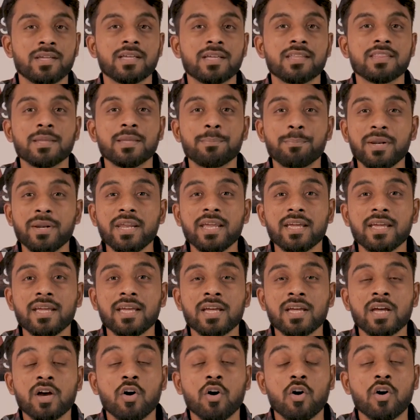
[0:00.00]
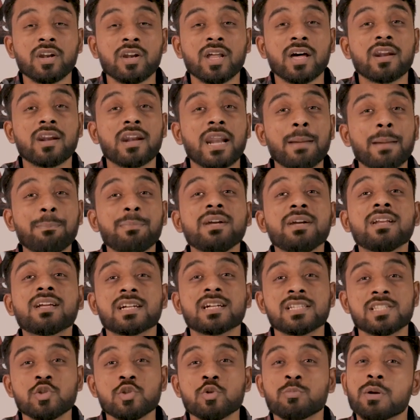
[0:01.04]
They prey on our rapid
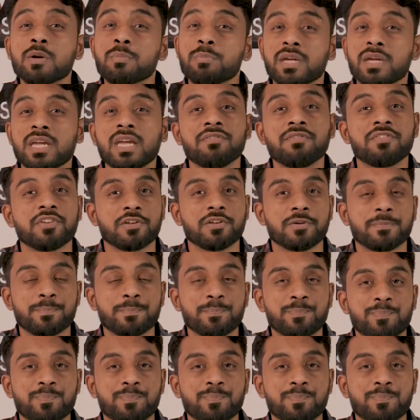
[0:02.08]
consumer behavior.